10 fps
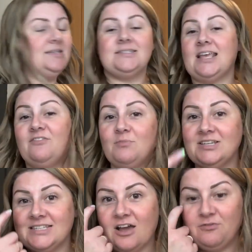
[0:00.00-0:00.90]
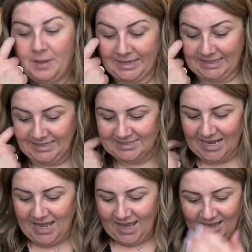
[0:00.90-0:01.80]
saving myself pennies.
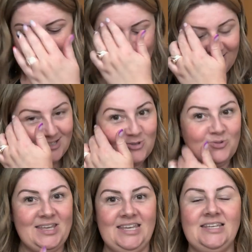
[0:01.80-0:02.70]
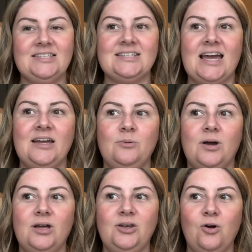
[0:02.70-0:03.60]
And then I saw these. Now,
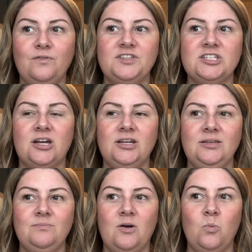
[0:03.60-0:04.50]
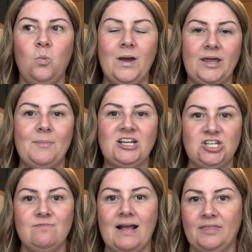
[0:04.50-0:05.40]
a lot of the time when I'm
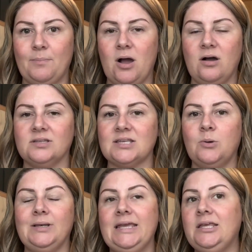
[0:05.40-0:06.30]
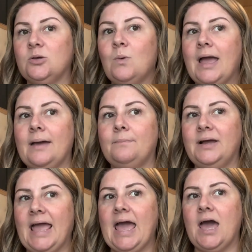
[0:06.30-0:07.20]
actually around the parks, I will either wear
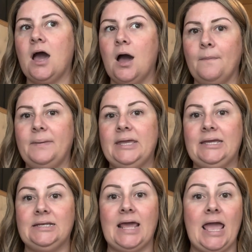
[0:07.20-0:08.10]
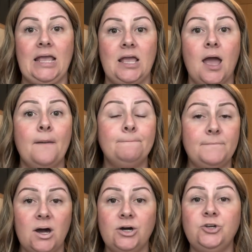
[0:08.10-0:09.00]
my hair up in a
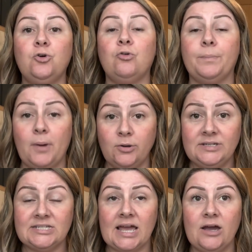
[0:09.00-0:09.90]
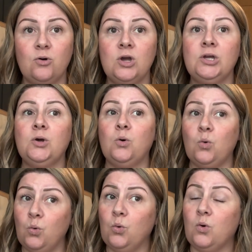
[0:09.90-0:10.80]
bun or a ponytail,
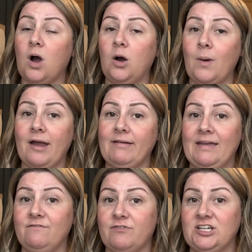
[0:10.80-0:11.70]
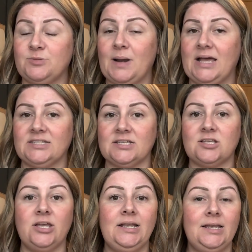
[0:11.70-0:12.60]
or I'll wear it in French plaits, because
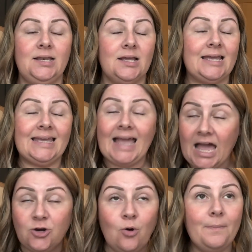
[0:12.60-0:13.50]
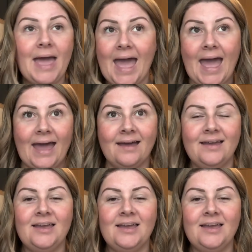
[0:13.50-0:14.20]
I cannot bear